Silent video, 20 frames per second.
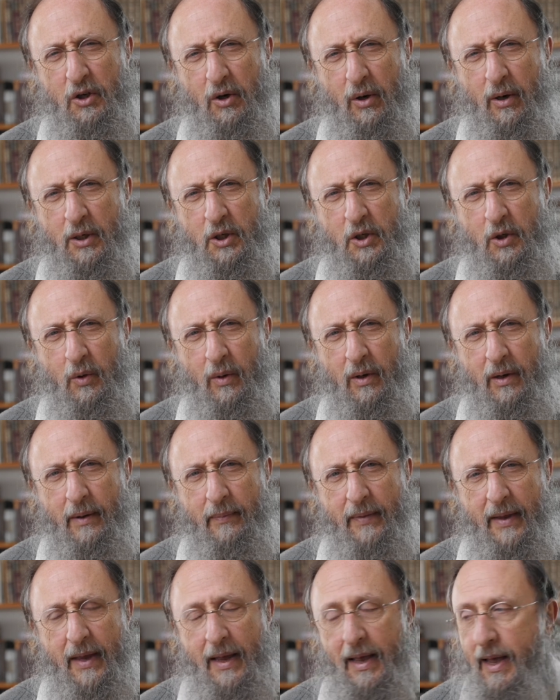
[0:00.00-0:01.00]
Joshua.
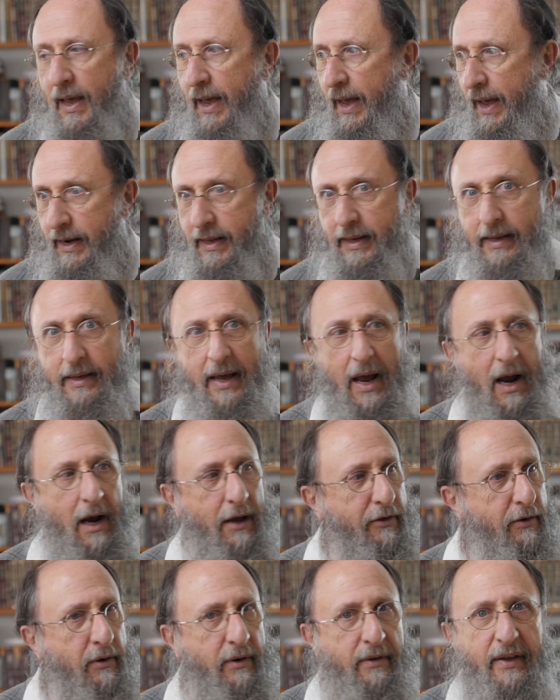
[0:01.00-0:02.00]
And he
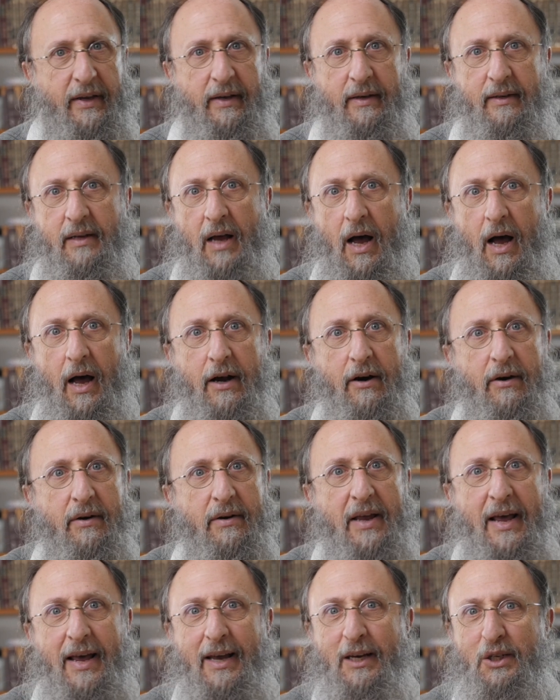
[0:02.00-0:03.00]
gathered the entire
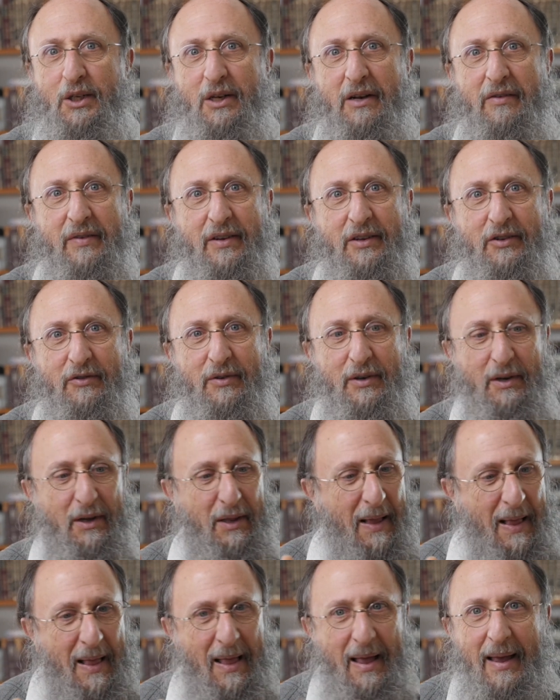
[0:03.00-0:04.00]
nation of
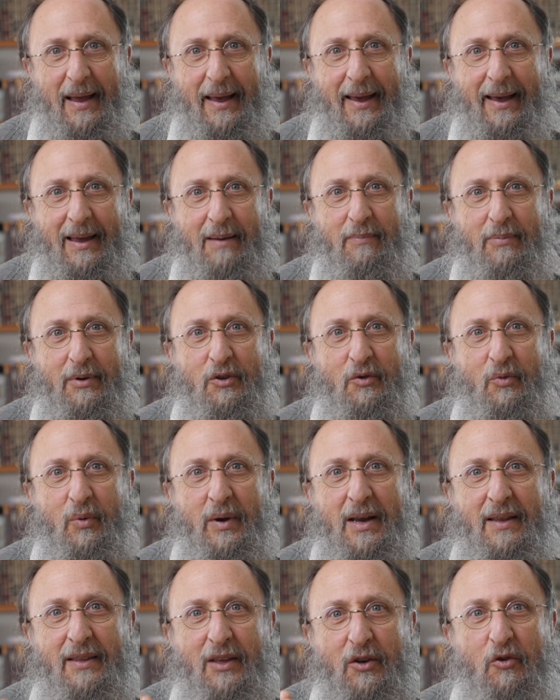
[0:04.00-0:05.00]
Israel in
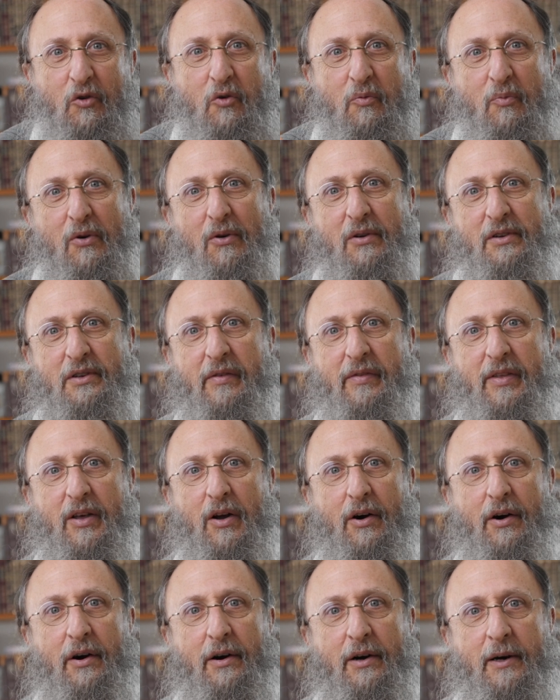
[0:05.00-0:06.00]
between the two poles of the
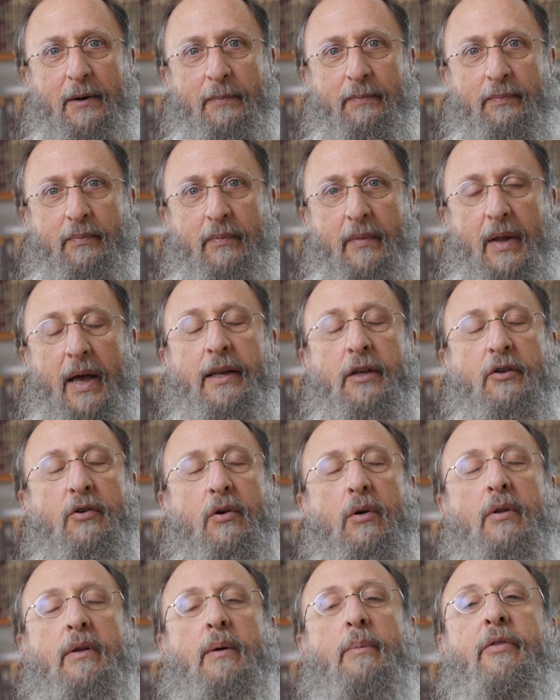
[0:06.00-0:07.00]
ark. And he
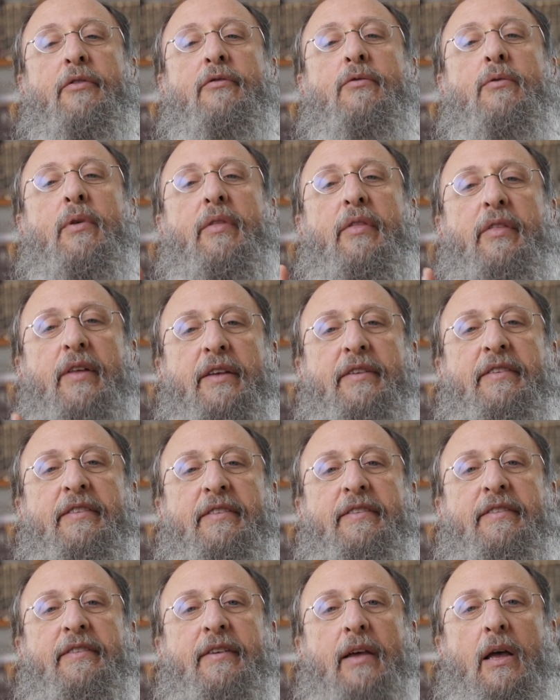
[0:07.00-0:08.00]
told them, through
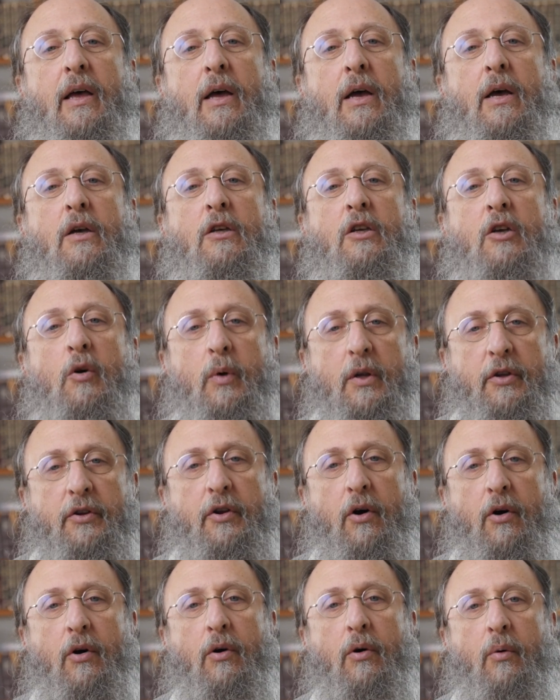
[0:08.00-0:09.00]
this you will
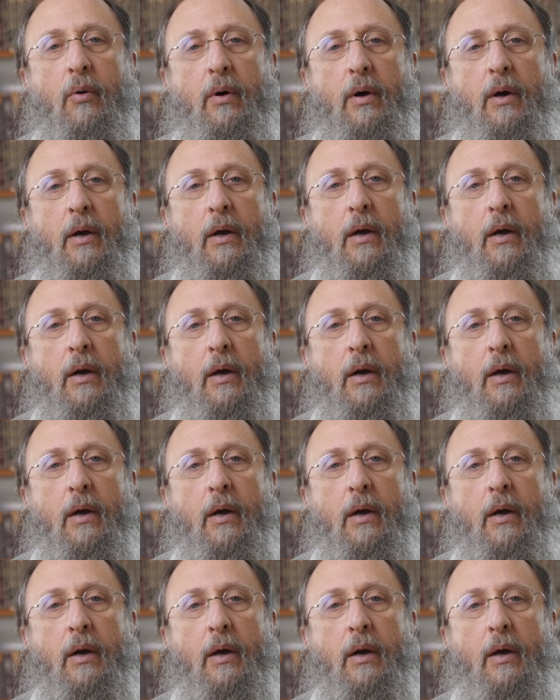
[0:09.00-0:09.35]
know